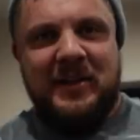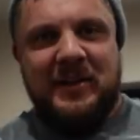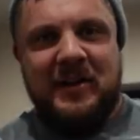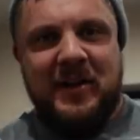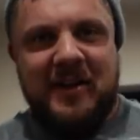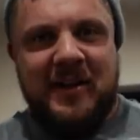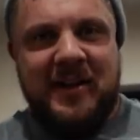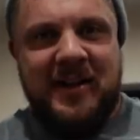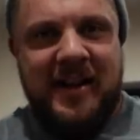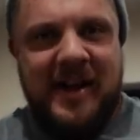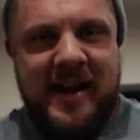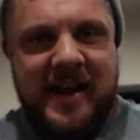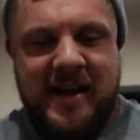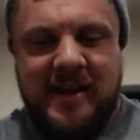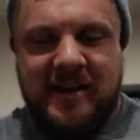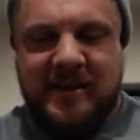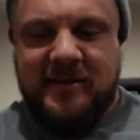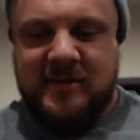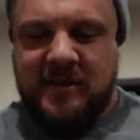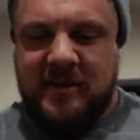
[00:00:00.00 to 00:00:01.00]
30
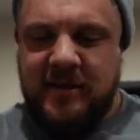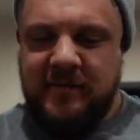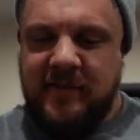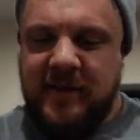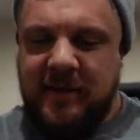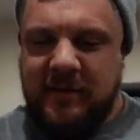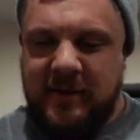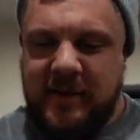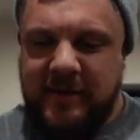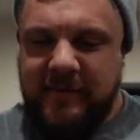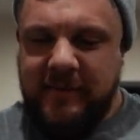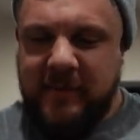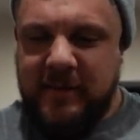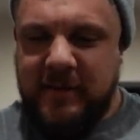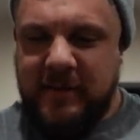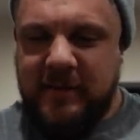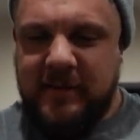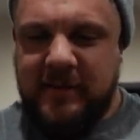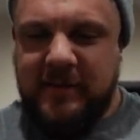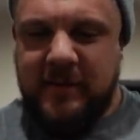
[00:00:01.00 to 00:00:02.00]
eggs, if anyone ever
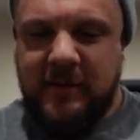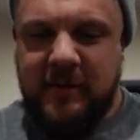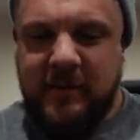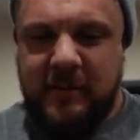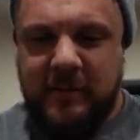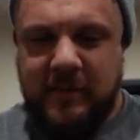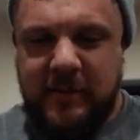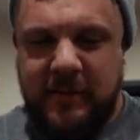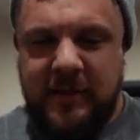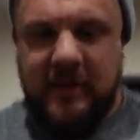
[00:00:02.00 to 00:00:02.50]
wanted to know what